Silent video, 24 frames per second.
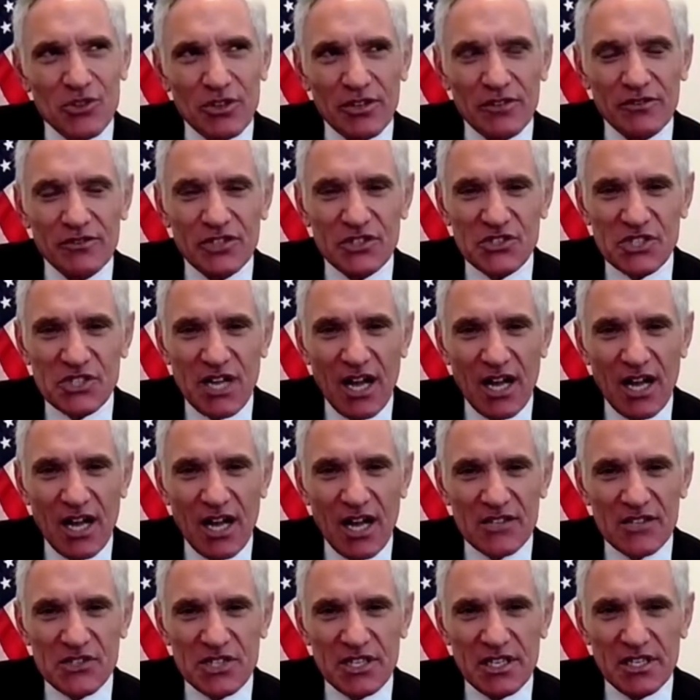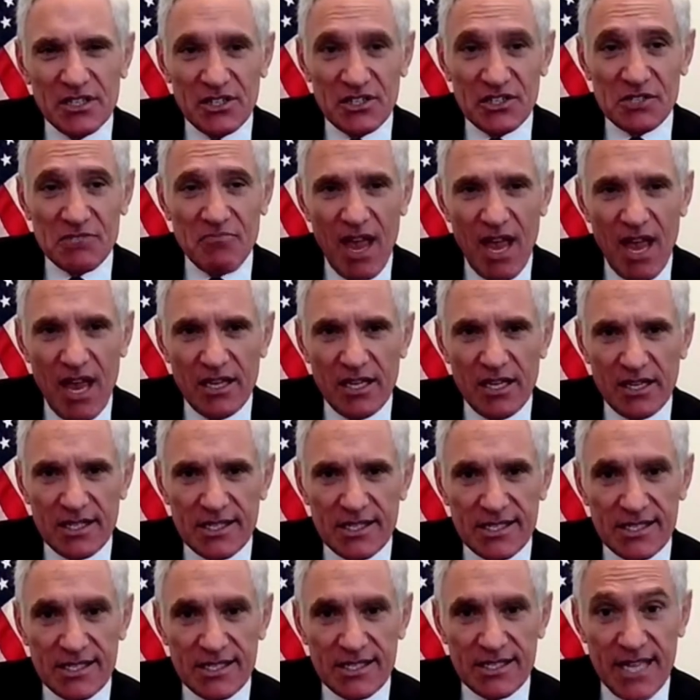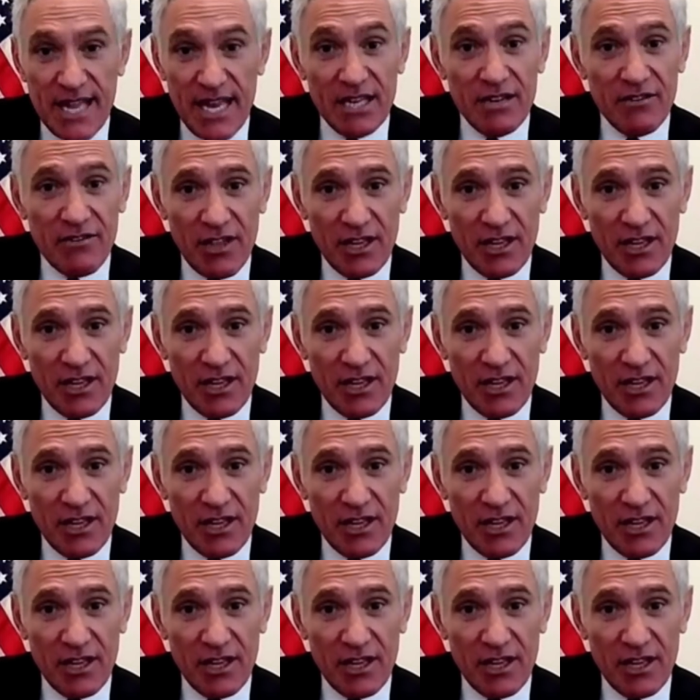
sort of disgusted and dismayed at the state of